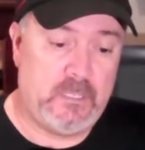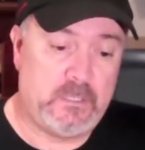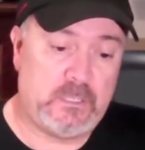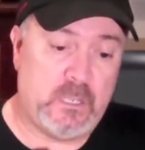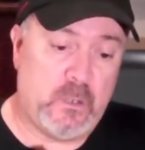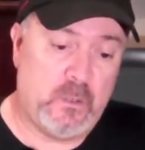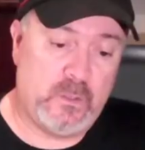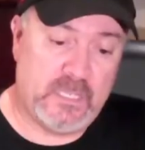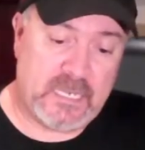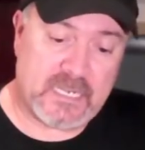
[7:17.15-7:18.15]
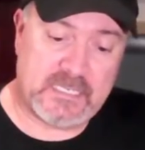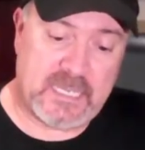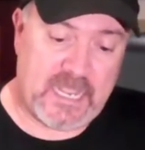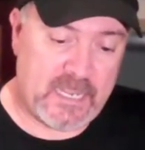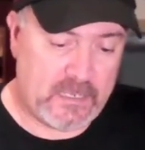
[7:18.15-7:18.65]
So the next
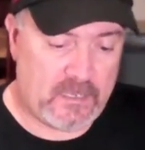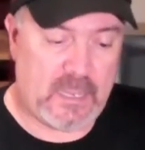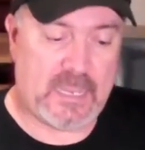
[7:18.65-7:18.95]
day I